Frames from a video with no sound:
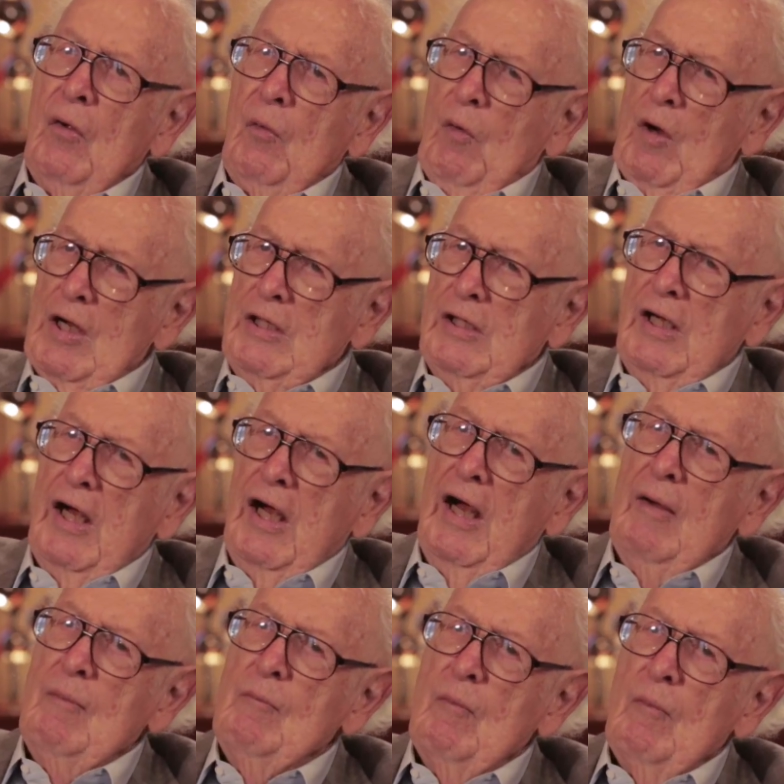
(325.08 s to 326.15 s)
When
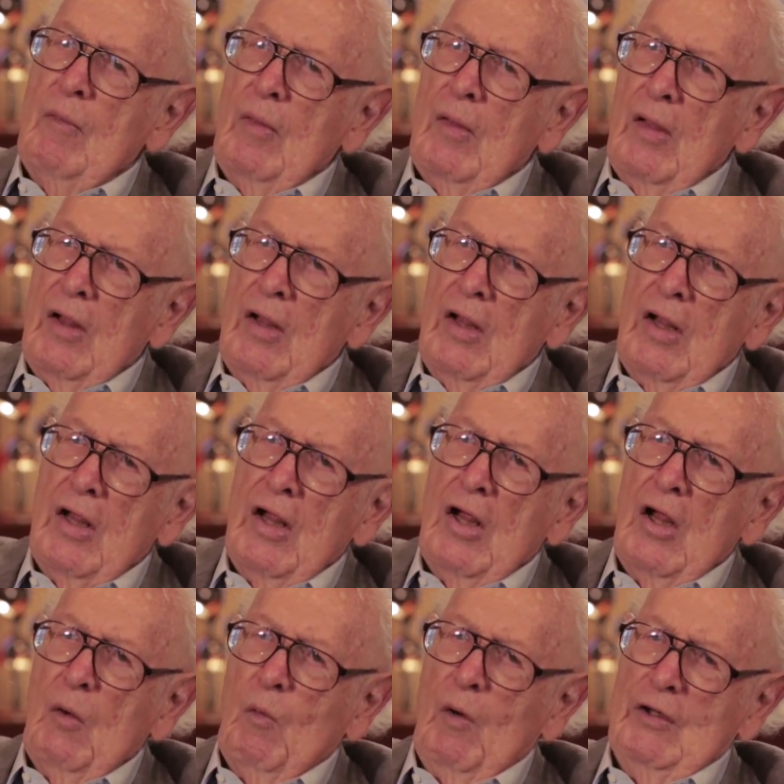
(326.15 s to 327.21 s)

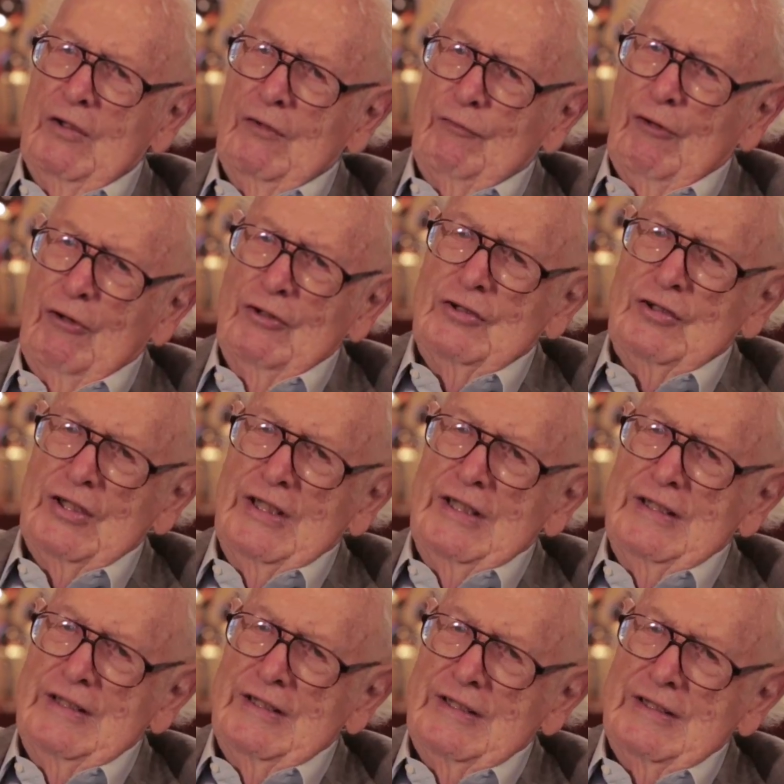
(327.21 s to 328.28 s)
one of the first
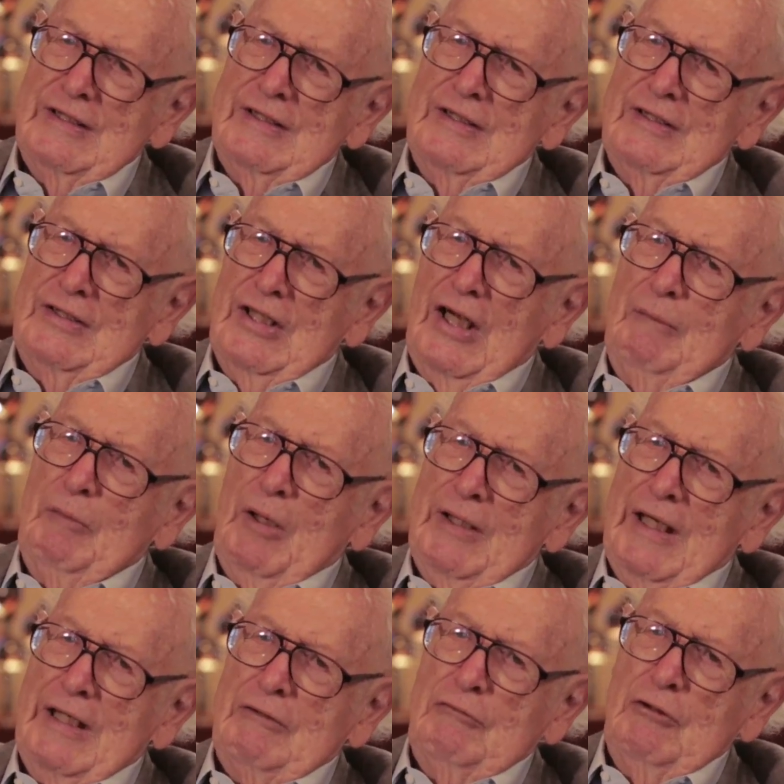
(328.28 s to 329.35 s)
things done by
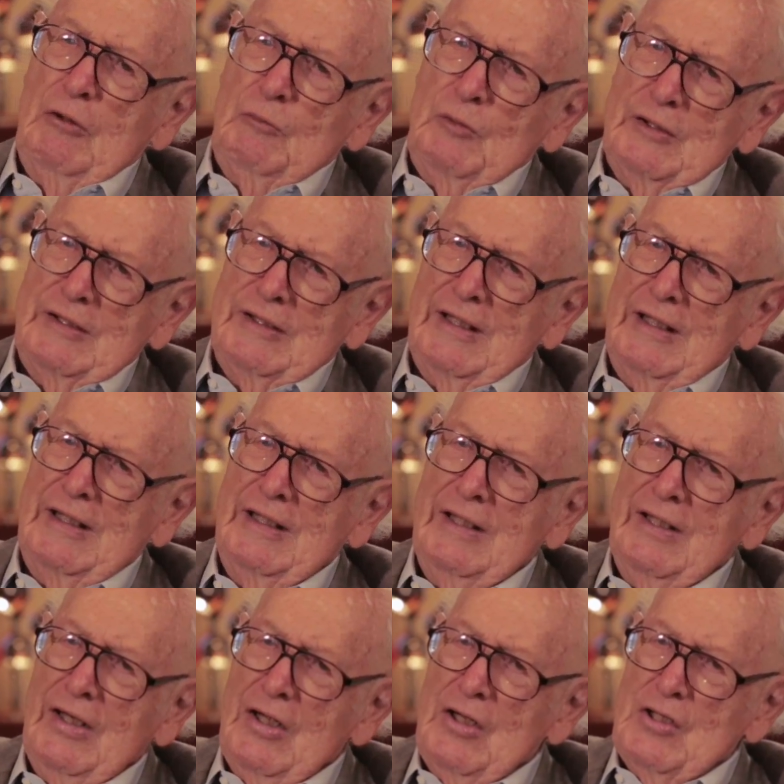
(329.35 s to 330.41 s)
that group was to
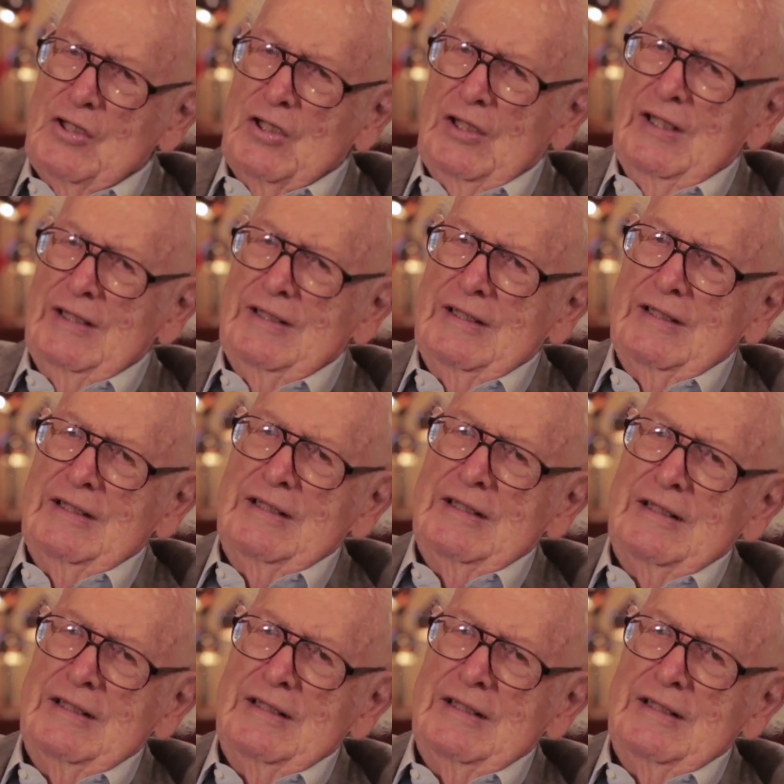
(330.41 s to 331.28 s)
solicit